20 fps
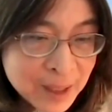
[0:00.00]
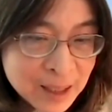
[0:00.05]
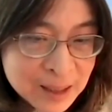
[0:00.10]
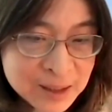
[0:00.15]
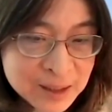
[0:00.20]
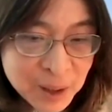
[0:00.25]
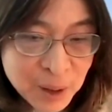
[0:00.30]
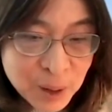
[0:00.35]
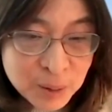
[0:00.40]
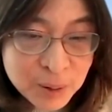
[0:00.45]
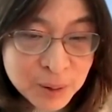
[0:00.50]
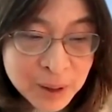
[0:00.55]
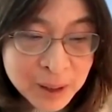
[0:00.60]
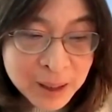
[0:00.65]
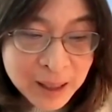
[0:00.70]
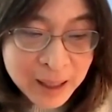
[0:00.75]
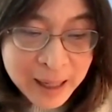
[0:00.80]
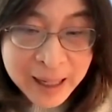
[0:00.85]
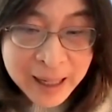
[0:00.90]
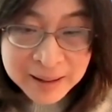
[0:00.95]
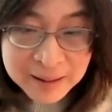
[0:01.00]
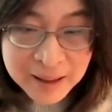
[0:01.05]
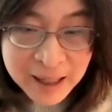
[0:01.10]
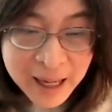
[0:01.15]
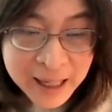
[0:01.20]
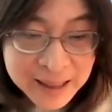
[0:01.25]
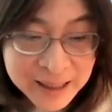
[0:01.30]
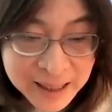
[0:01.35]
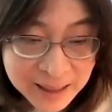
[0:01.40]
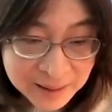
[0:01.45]
So, and
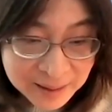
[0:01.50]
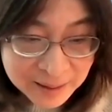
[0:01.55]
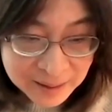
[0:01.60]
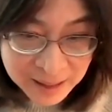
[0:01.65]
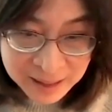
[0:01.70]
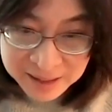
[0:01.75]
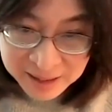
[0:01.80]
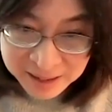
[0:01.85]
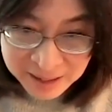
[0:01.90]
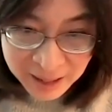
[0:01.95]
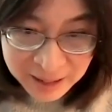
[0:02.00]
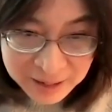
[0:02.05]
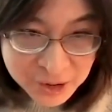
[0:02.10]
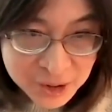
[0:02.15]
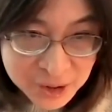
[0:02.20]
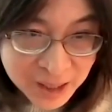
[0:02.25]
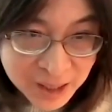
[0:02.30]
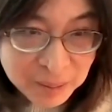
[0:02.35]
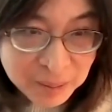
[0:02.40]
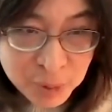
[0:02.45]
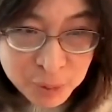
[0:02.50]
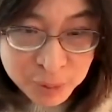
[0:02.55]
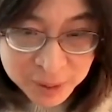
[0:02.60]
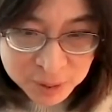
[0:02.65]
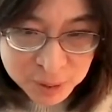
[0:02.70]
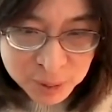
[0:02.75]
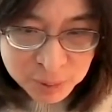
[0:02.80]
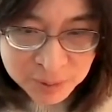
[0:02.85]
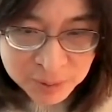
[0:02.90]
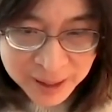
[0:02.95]
I think it's not just
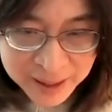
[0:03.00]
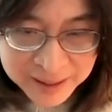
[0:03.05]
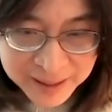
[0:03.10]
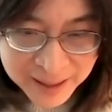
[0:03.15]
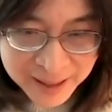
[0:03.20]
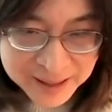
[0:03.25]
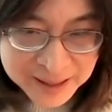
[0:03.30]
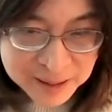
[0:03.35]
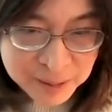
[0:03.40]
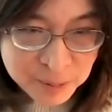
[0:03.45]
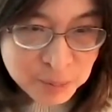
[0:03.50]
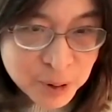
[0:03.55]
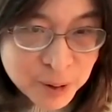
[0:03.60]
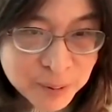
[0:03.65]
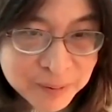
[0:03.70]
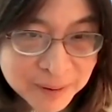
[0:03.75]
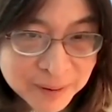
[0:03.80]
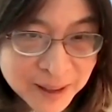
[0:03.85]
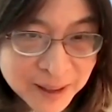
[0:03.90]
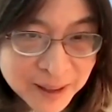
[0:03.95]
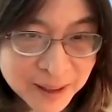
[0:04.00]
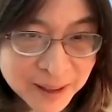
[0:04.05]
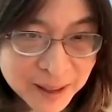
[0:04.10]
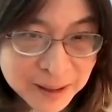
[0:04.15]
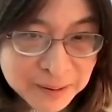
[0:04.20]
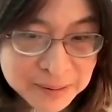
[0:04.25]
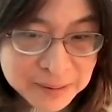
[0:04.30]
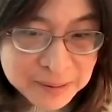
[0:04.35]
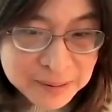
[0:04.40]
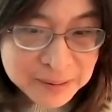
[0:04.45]
immigrants who like that suburban
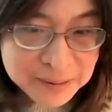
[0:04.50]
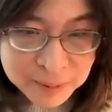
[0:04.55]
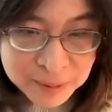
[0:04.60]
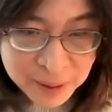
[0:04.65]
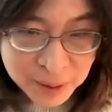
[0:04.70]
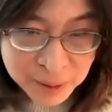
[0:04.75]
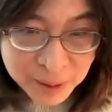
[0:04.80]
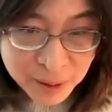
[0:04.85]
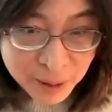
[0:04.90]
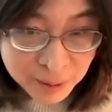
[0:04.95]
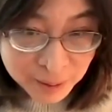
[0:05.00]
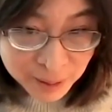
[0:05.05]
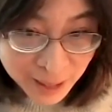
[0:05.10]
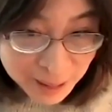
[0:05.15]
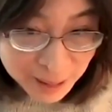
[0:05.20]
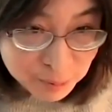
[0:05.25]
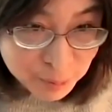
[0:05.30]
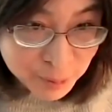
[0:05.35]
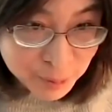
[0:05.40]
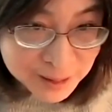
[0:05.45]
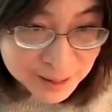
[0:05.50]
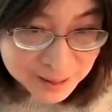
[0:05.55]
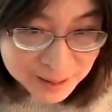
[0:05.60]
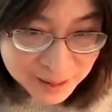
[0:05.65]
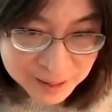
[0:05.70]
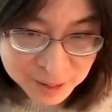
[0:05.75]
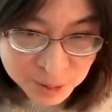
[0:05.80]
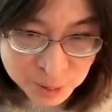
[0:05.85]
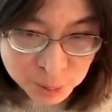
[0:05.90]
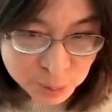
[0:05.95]
lifestyle. There are a lot of
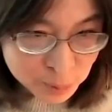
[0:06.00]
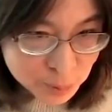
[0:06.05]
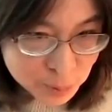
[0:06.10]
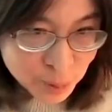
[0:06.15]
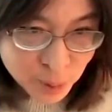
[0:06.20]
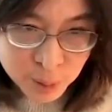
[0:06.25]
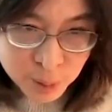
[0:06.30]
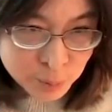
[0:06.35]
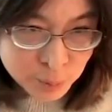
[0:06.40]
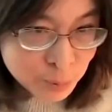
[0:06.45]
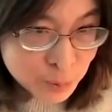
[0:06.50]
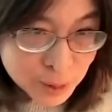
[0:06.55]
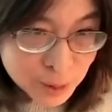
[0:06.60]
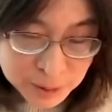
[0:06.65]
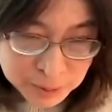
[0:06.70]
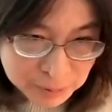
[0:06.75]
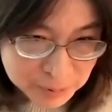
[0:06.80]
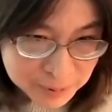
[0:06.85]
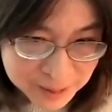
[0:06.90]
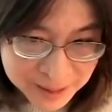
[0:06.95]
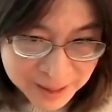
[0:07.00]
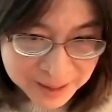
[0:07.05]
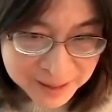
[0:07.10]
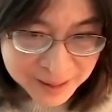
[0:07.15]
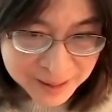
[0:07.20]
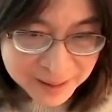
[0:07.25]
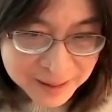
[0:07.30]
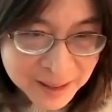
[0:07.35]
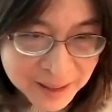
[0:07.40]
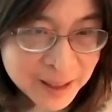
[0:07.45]
residents who are really
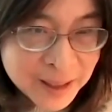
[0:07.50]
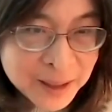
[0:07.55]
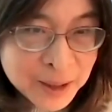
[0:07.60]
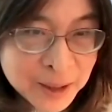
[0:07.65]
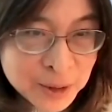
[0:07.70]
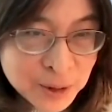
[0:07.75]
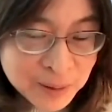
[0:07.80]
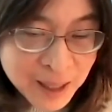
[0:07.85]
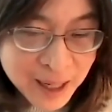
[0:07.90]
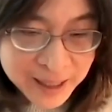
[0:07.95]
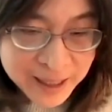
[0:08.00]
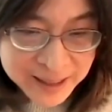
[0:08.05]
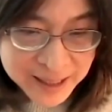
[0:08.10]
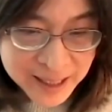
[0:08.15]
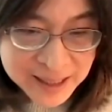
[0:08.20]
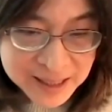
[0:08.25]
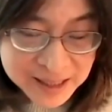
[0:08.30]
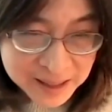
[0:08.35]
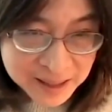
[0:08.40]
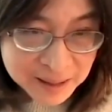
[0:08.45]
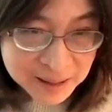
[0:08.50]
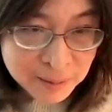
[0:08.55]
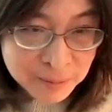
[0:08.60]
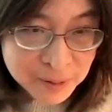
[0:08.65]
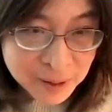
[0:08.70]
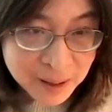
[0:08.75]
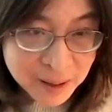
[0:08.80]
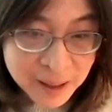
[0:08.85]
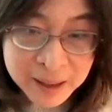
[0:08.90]
resistant to high density living.